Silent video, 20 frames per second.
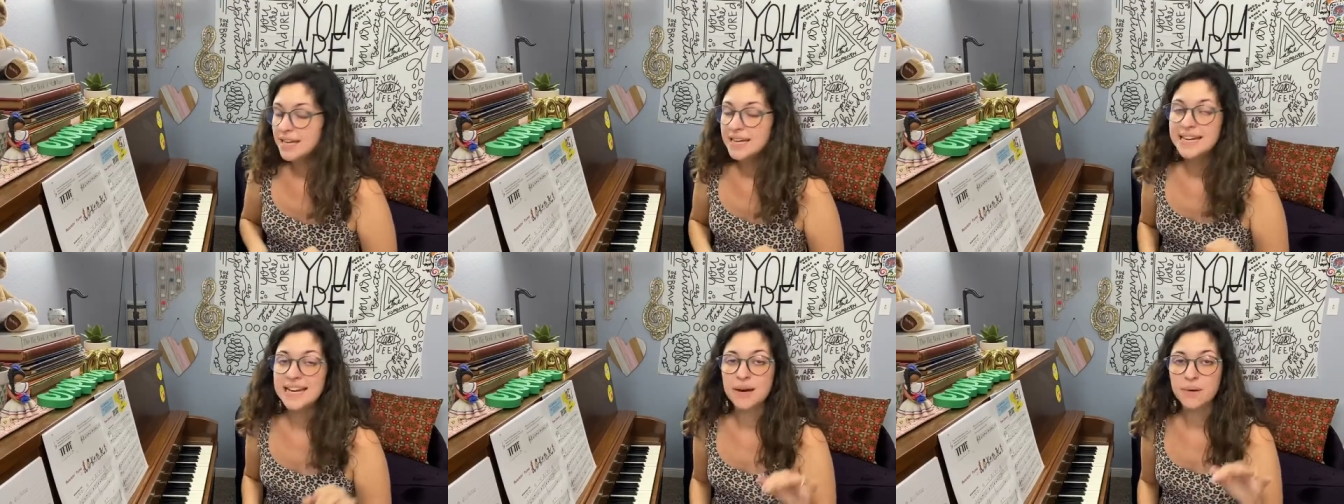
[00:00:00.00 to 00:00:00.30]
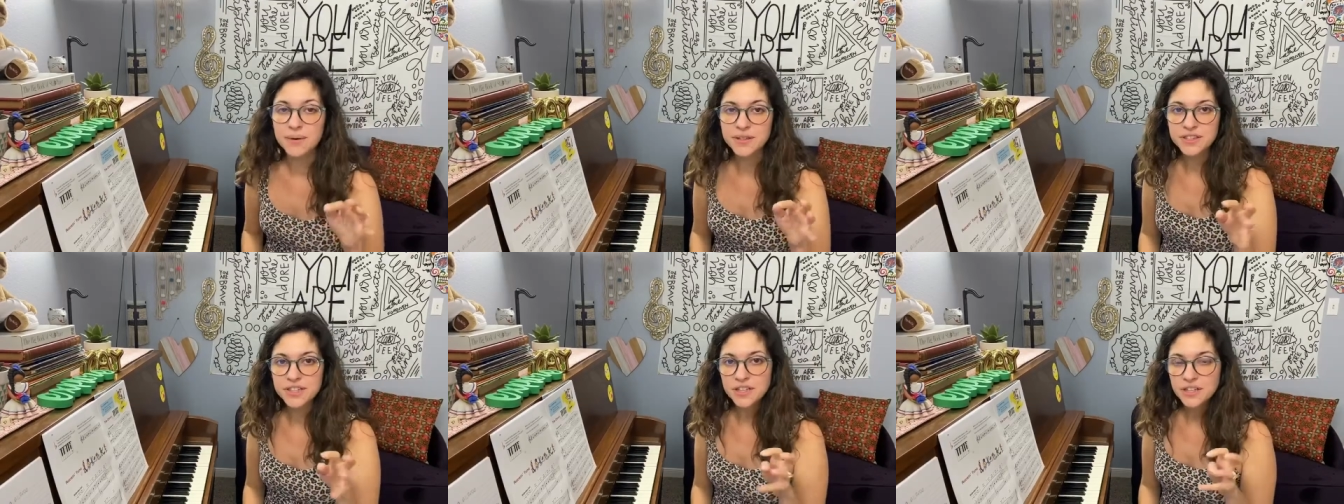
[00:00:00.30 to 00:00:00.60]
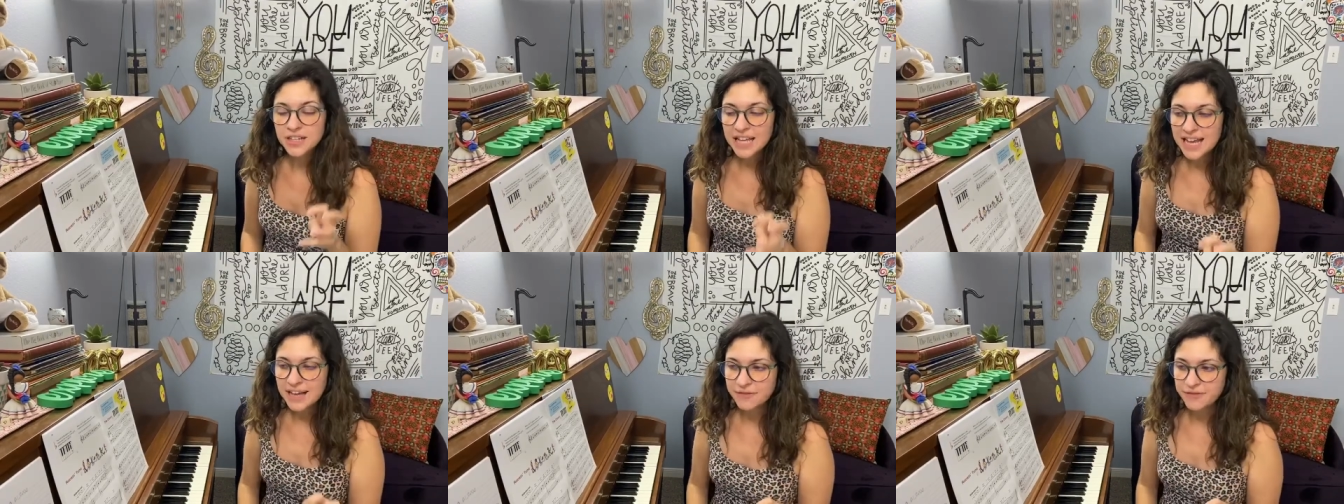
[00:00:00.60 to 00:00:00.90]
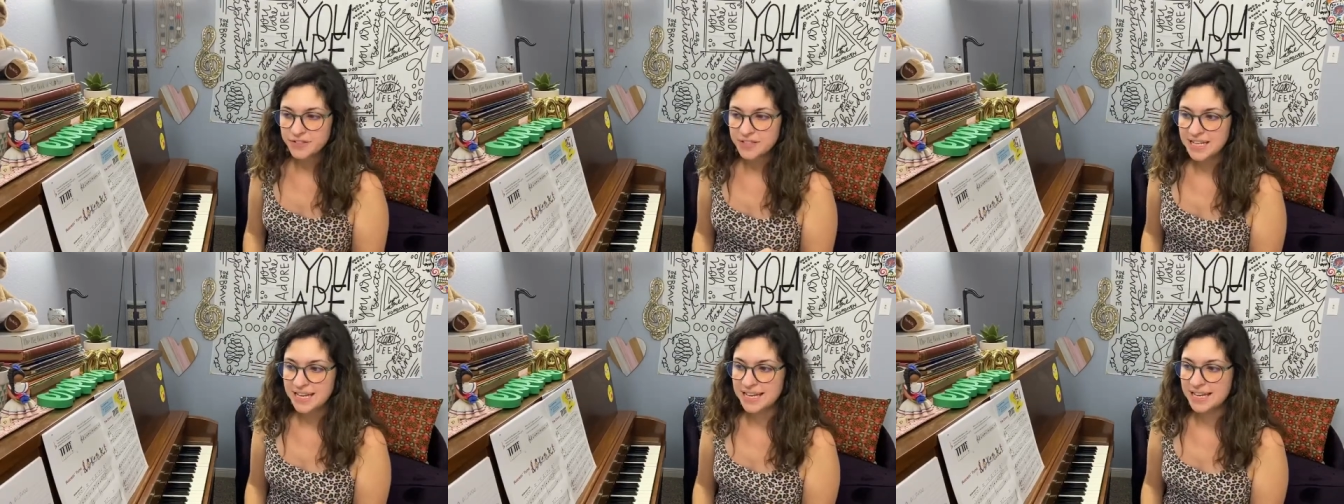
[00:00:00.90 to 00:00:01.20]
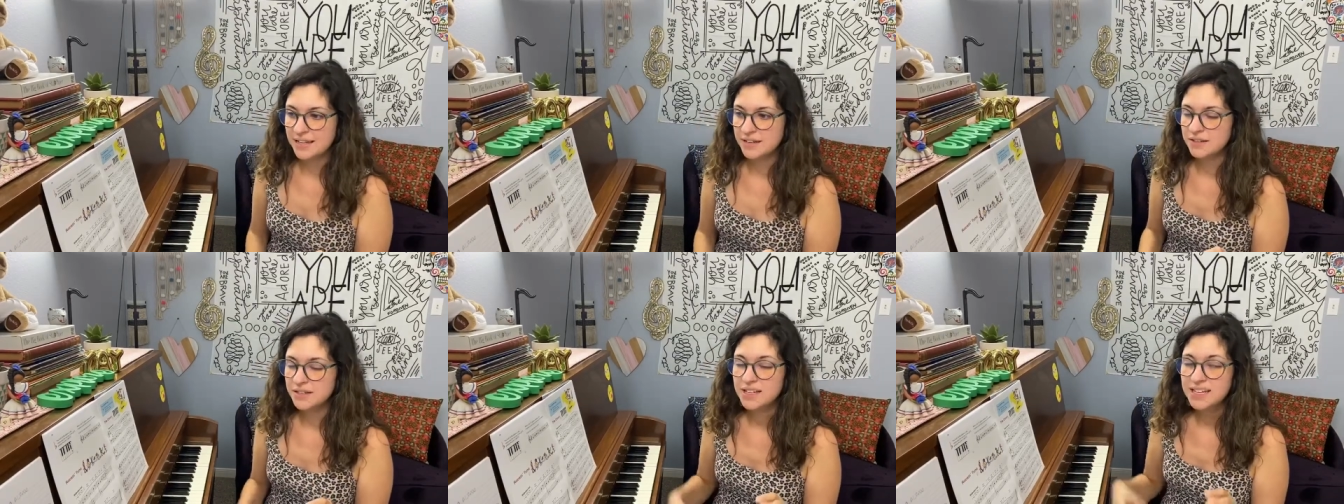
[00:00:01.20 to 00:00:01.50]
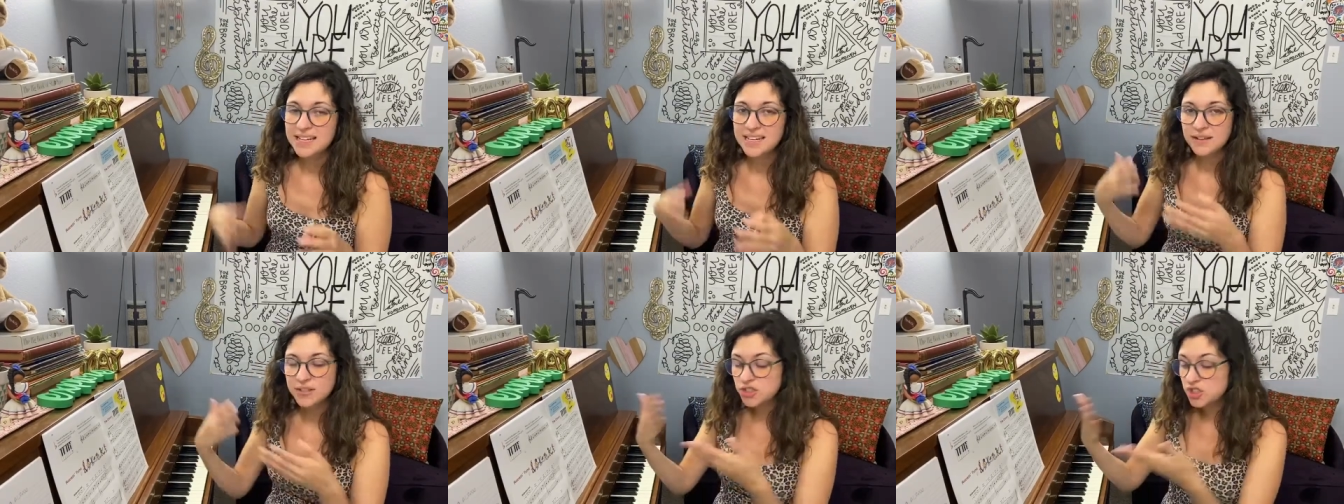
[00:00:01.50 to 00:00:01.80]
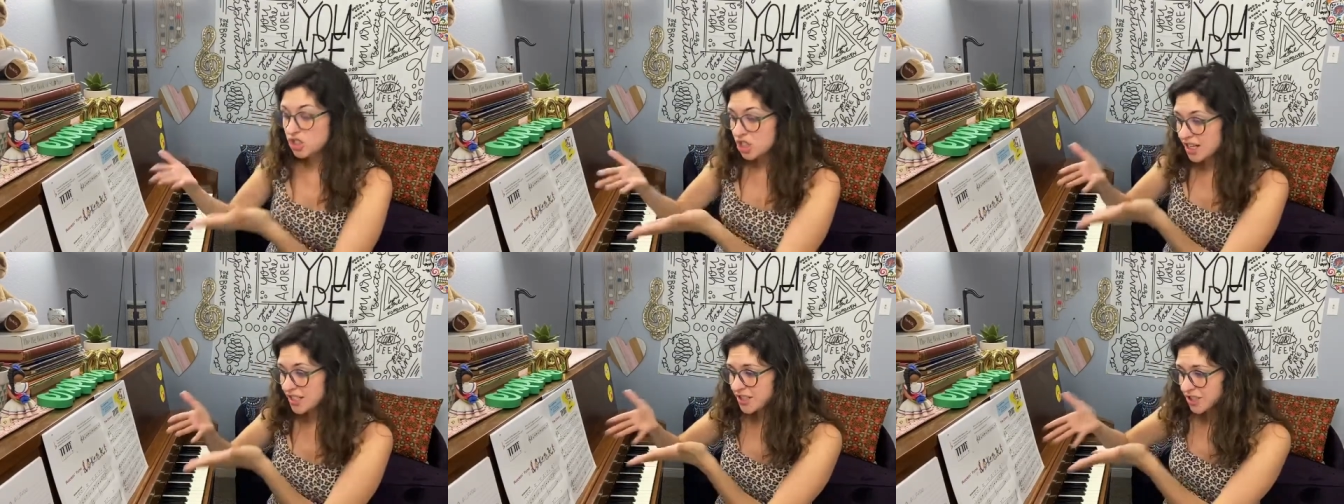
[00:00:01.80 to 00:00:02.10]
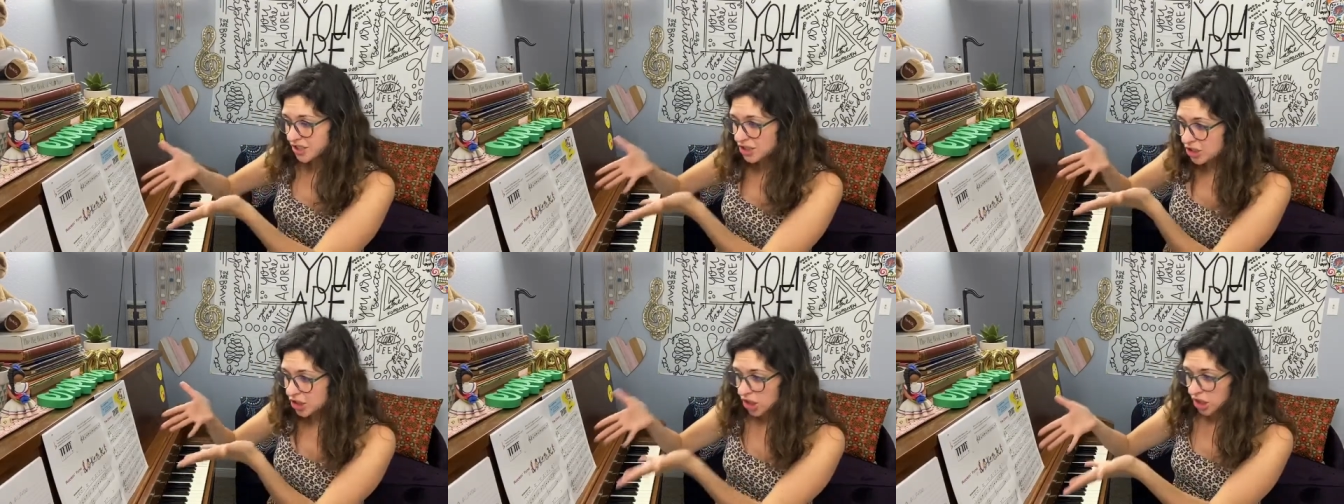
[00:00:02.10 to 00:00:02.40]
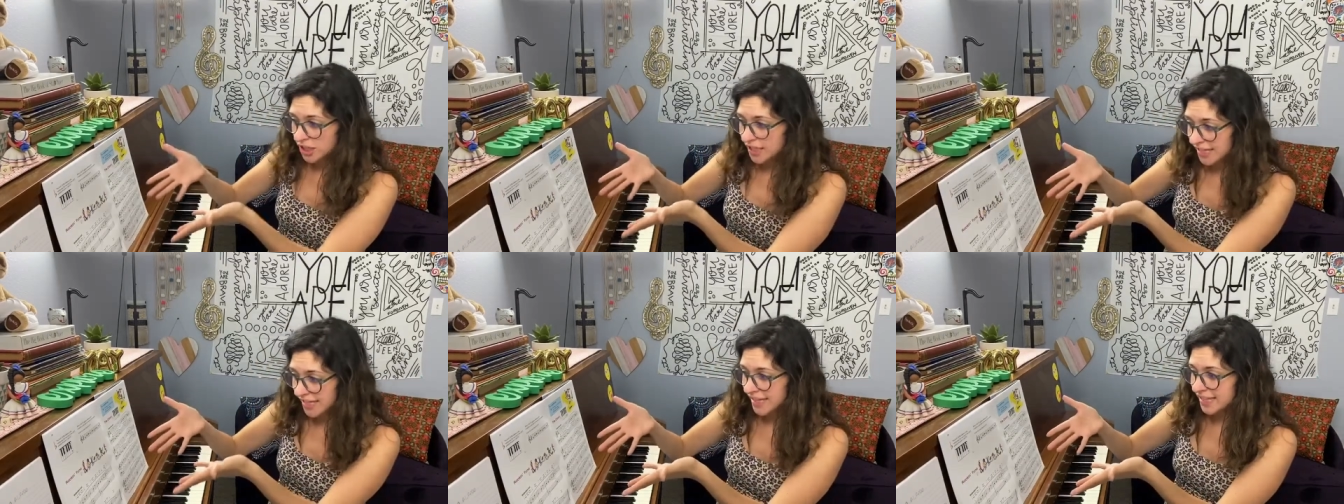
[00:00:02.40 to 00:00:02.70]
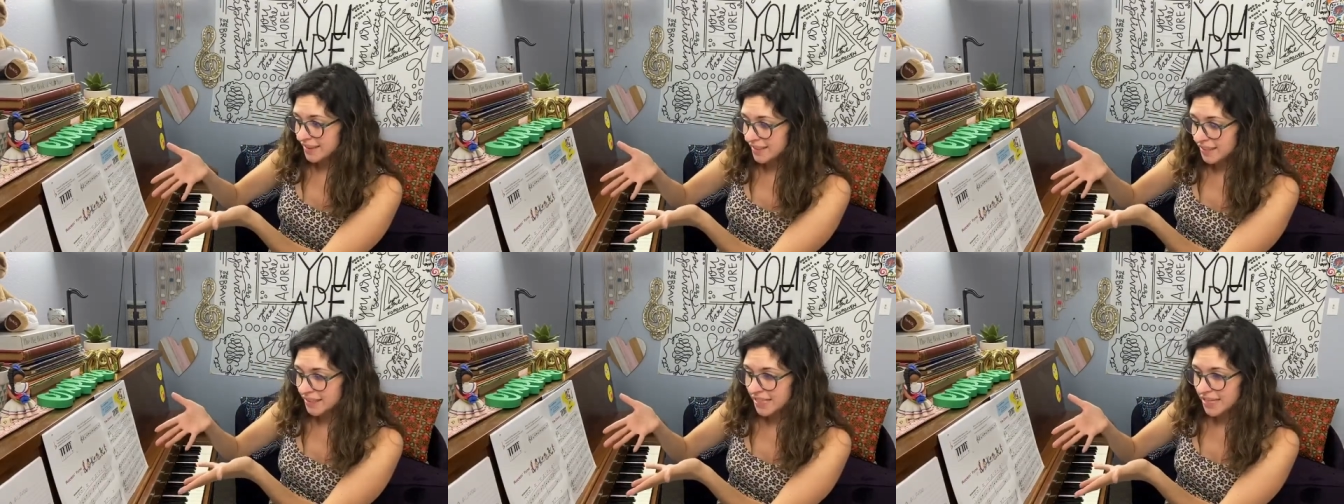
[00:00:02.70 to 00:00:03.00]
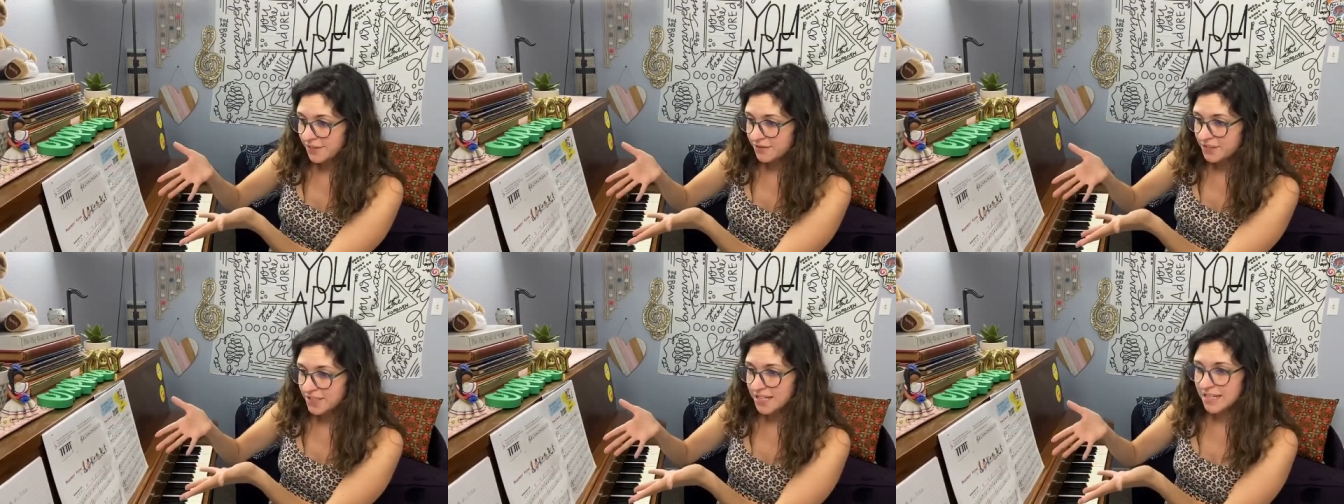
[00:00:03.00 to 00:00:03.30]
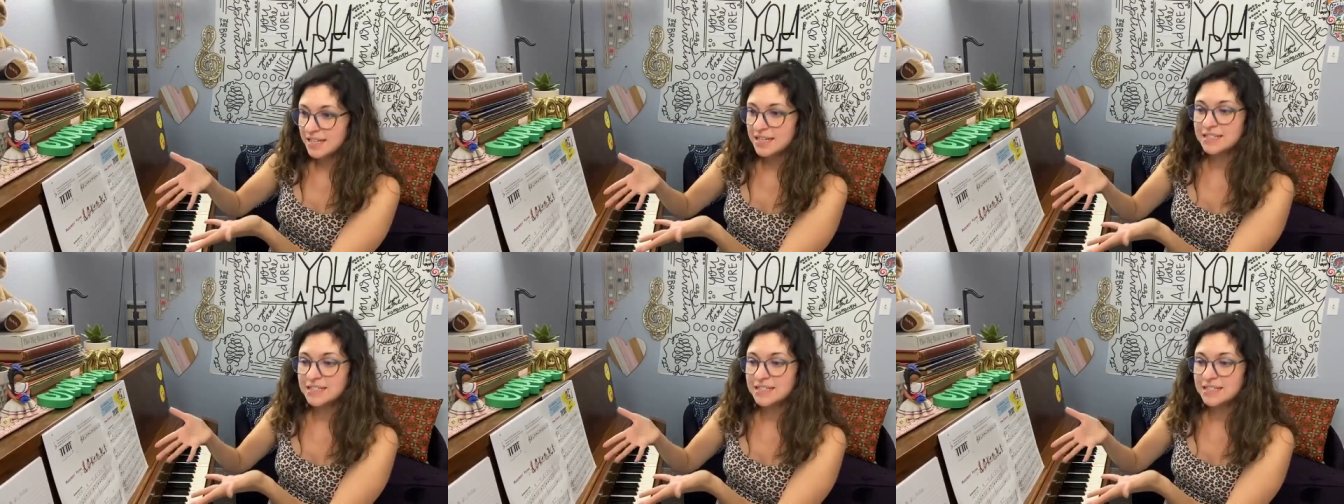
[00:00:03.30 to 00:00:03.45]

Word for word: Now, with the left hand, just looking at the left hand,